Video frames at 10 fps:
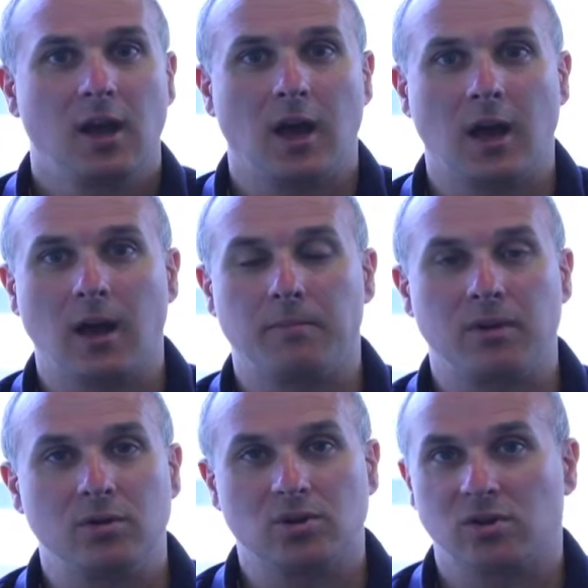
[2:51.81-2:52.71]
Uh,
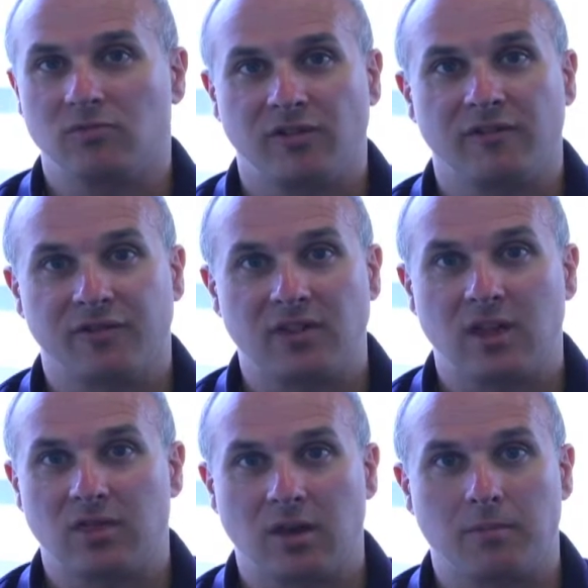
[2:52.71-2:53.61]
but you should feel free
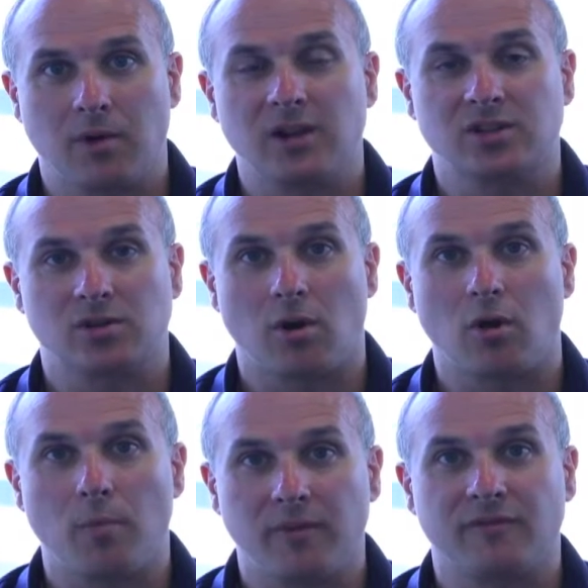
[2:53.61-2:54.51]
that the projects are all
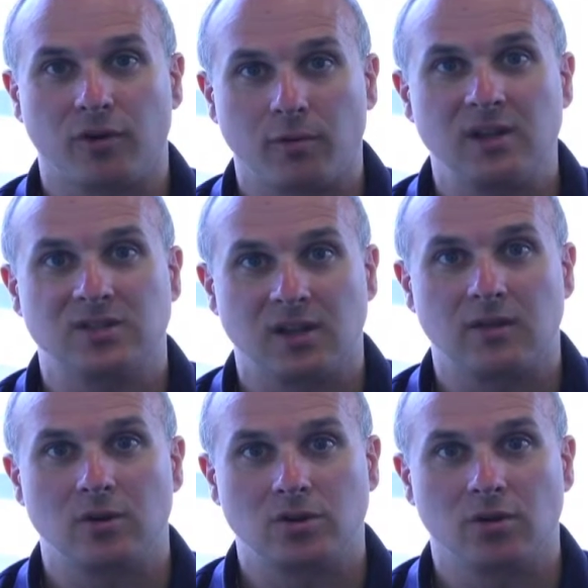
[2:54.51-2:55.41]
open for a reason and
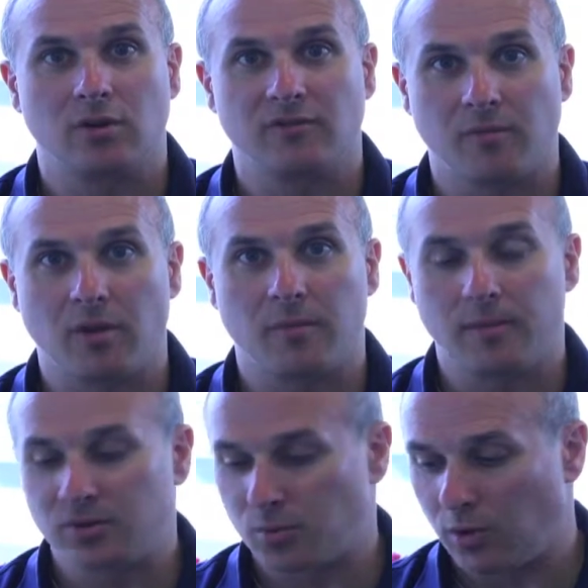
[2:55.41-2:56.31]
that you should learn from other
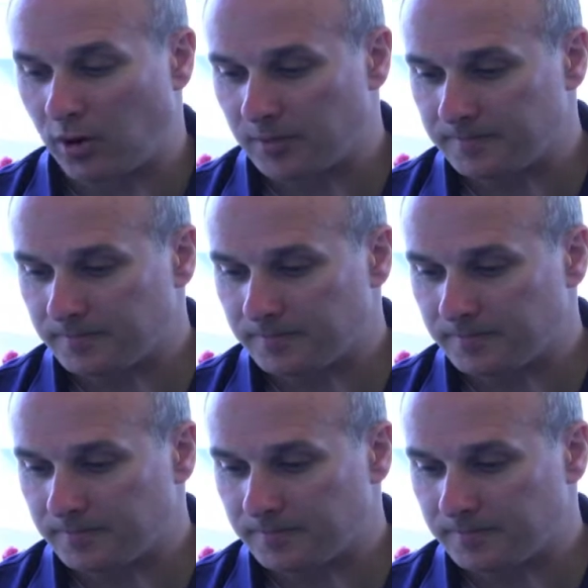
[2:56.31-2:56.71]
people's work.